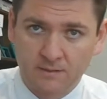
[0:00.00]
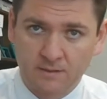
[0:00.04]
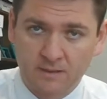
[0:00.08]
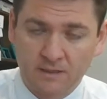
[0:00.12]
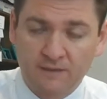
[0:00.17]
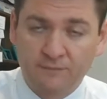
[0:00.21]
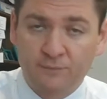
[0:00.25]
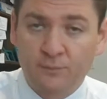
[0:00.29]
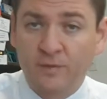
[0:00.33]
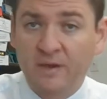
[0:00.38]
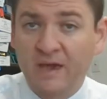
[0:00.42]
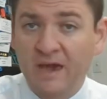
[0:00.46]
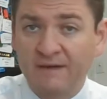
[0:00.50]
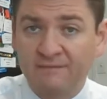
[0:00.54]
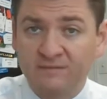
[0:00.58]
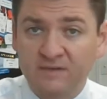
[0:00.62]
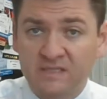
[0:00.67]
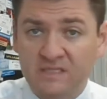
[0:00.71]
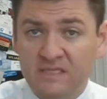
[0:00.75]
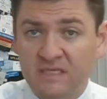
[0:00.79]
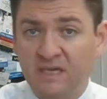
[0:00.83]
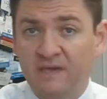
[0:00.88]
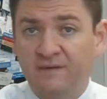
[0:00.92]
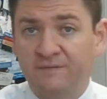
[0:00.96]
If we have a
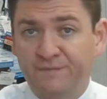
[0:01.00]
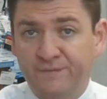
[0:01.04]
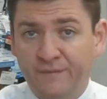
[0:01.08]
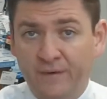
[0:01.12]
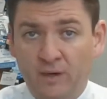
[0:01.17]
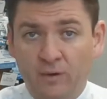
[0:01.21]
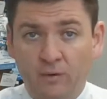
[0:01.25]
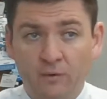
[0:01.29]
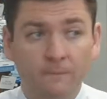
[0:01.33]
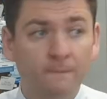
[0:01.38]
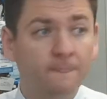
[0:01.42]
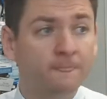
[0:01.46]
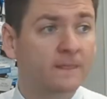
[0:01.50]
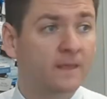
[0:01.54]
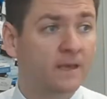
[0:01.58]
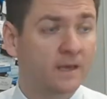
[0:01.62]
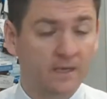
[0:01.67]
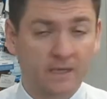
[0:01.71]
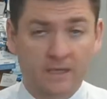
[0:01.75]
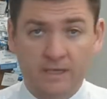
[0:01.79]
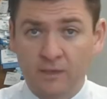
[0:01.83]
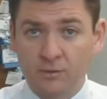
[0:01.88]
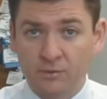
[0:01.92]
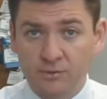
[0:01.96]
CFO,
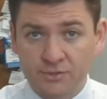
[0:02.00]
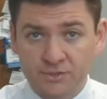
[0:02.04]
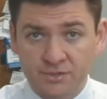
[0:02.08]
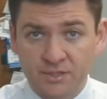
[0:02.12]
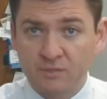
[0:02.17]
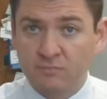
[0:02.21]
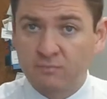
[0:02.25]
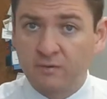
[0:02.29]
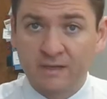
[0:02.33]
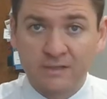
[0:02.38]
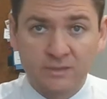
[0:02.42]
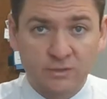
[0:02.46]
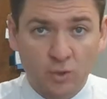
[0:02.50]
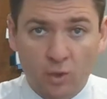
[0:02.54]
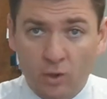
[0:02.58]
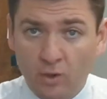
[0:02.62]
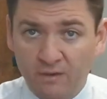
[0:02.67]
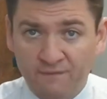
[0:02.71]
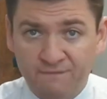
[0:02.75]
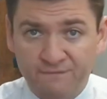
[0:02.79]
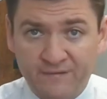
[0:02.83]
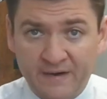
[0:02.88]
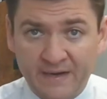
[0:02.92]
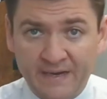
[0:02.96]
he or she runs
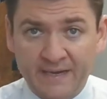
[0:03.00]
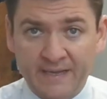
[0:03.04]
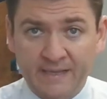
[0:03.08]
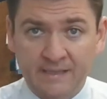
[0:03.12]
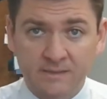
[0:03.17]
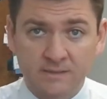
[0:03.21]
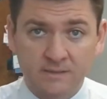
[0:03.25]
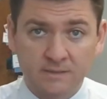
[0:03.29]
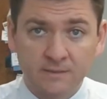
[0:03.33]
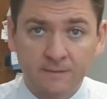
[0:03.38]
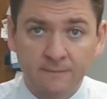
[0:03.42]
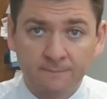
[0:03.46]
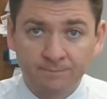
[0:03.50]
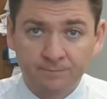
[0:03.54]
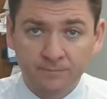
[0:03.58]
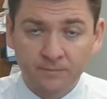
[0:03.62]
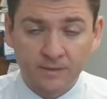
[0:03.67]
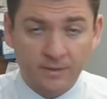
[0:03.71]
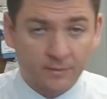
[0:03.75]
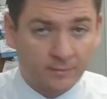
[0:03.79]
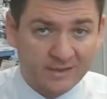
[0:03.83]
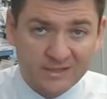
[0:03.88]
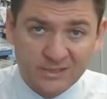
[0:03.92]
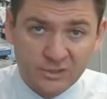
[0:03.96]
all of finance.
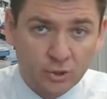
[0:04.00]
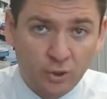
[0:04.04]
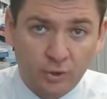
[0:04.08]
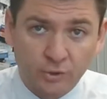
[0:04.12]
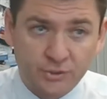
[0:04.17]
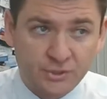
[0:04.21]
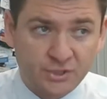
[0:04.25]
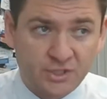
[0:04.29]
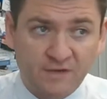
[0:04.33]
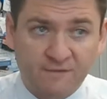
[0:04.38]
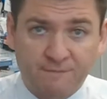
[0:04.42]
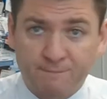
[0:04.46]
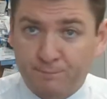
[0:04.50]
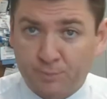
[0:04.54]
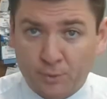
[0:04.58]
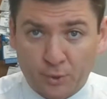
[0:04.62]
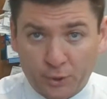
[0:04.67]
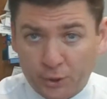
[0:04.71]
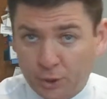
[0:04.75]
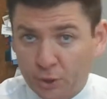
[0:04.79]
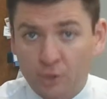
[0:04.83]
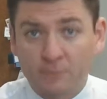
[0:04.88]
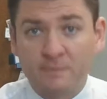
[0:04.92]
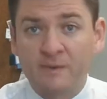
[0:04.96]
There is no chief
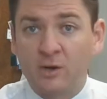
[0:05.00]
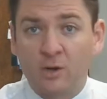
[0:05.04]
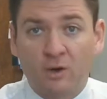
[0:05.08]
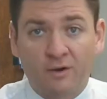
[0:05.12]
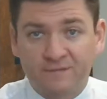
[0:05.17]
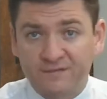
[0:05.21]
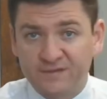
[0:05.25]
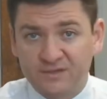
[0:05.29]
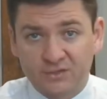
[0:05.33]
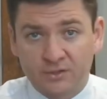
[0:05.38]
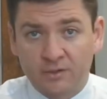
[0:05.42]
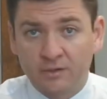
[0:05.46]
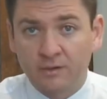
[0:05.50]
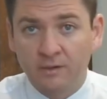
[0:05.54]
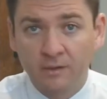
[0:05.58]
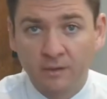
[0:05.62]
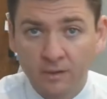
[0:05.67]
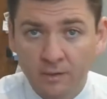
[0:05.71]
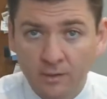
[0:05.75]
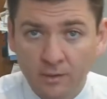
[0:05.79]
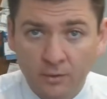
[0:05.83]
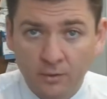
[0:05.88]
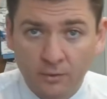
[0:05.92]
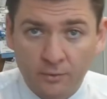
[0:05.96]
procurement officer
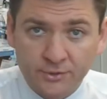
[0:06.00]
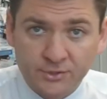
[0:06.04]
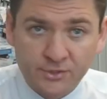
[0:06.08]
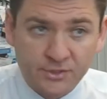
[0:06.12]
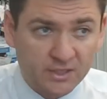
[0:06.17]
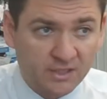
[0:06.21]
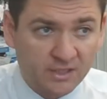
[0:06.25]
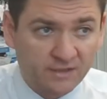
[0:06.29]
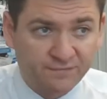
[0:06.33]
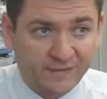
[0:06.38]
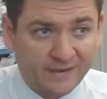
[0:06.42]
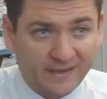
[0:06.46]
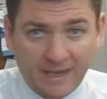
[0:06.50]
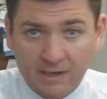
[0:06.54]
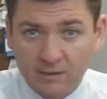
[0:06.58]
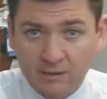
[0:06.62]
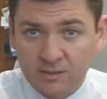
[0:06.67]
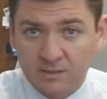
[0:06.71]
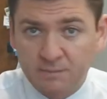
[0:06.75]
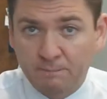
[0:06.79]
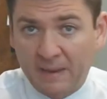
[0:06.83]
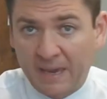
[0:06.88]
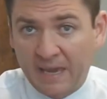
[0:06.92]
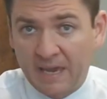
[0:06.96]
or chief
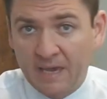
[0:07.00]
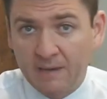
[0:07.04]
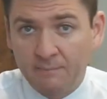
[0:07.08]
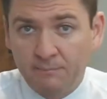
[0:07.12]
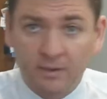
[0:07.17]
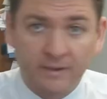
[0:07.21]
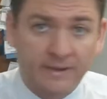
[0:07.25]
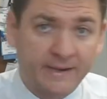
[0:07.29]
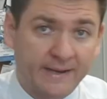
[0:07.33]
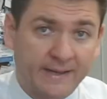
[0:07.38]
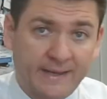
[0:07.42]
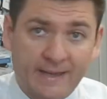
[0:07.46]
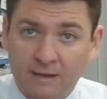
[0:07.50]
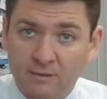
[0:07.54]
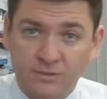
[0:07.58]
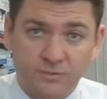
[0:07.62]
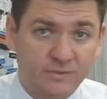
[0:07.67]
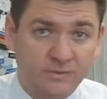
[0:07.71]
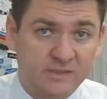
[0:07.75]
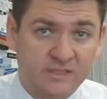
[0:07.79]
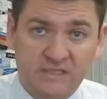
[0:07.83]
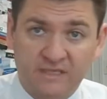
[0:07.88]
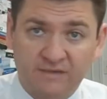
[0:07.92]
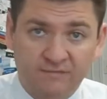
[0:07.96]
accounts payable and accounts
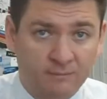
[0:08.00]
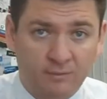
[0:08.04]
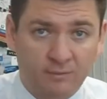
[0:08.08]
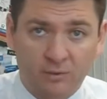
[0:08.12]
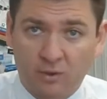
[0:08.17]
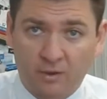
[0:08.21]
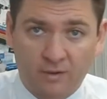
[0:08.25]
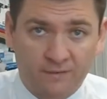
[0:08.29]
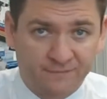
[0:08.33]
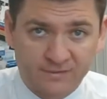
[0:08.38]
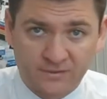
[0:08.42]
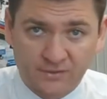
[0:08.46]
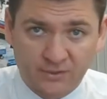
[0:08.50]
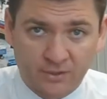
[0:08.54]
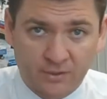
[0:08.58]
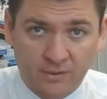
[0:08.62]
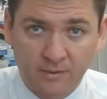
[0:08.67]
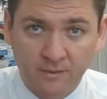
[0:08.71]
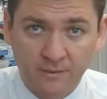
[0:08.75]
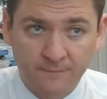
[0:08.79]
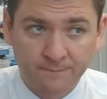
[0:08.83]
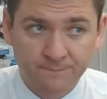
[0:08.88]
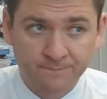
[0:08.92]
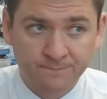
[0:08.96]
receivable
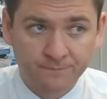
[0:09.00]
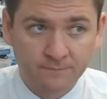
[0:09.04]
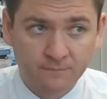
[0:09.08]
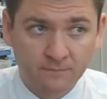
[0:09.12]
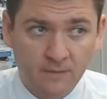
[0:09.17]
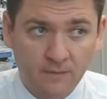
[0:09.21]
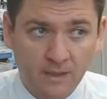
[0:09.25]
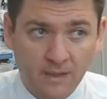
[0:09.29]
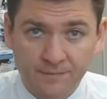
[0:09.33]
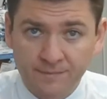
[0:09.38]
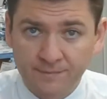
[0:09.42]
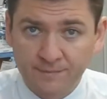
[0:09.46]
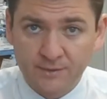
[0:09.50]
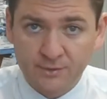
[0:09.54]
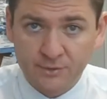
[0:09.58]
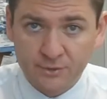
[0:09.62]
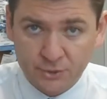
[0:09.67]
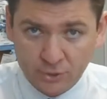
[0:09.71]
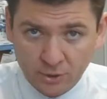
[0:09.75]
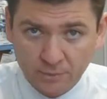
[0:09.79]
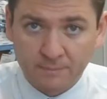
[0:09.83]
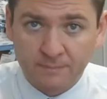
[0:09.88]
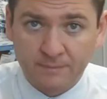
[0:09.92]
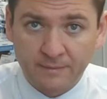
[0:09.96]
officer. And there
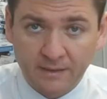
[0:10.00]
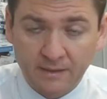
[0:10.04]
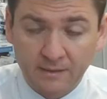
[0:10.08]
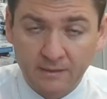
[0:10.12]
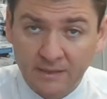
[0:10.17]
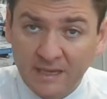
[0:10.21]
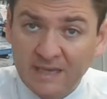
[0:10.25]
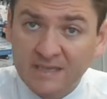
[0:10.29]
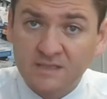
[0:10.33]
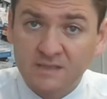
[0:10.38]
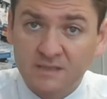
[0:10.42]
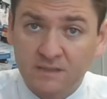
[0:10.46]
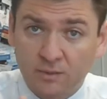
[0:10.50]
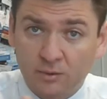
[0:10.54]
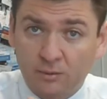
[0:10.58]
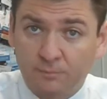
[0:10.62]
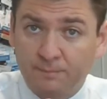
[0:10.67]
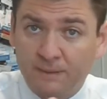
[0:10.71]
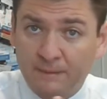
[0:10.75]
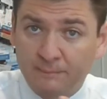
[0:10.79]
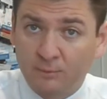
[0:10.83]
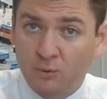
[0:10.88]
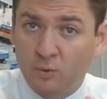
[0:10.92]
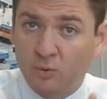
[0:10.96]
should be. Yes, there are
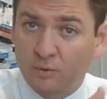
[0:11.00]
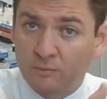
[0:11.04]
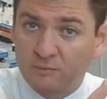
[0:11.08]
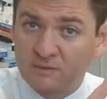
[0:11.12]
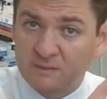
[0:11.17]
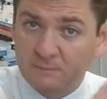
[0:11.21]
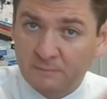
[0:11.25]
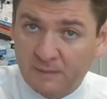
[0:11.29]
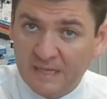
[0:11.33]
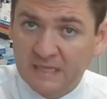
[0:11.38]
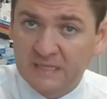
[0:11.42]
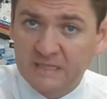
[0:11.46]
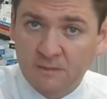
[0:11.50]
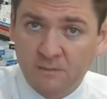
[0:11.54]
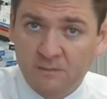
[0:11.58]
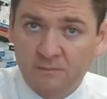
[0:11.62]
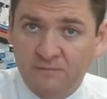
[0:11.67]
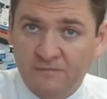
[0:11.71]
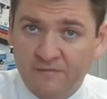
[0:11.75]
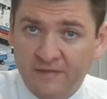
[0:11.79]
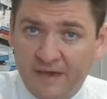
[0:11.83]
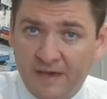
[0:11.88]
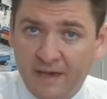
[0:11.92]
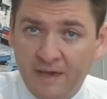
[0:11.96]
people who are
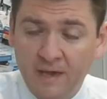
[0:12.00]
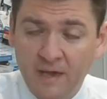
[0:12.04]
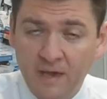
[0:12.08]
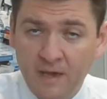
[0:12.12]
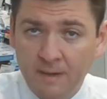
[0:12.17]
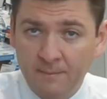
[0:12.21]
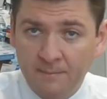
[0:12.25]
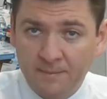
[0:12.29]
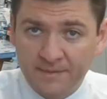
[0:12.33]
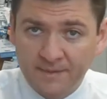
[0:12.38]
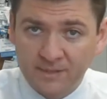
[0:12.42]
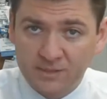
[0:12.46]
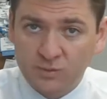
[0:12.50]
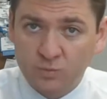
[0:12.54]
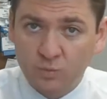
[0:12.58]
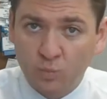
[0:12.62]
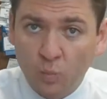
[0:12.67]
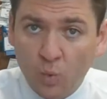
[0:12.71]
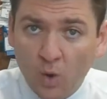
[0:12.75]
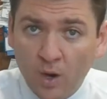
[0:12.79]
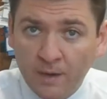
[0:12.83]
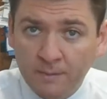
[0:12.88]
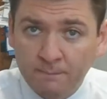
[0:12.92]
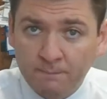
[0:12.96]
responsible for that, but there's
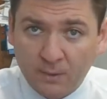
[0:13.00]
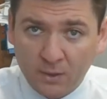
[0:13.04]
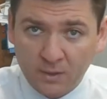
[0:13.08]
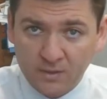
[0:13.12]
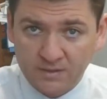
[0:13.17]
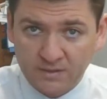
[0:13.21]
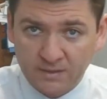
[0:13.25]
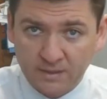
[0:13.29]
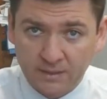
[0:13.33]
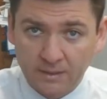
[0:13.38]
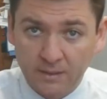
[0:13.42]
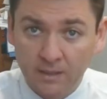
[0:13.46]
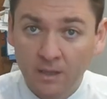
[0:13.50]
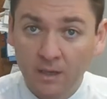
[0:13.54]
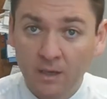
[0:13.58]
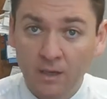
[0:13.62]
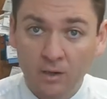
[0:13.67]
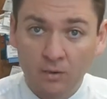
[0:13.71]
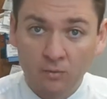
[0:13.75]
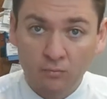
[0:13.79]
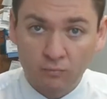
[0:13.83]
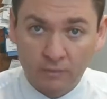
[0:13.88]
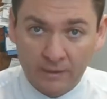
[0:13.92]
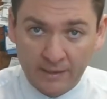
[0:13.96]
one person
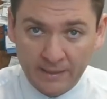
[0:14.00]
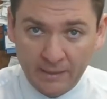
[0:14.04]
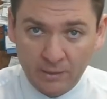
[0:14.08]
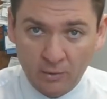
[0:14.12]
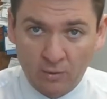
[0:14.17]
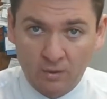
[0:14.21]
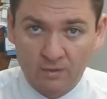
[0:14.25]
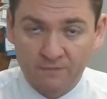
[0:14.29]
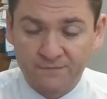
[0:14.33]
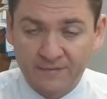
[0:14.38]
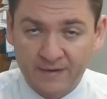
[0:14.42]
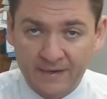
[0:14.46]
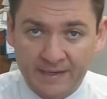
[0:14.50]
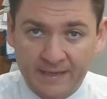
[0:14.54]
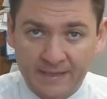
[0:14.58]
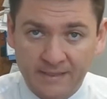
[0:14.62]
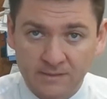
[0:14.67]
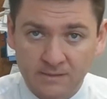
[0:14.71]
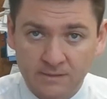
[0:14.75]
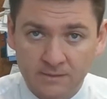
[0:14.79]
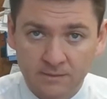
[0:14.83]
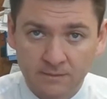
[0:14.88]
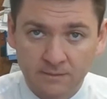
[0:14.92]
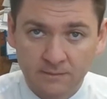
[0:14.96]
running all of
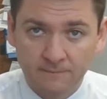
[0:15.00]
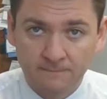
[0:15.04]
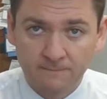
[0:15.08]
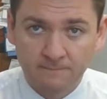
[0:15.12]
finance.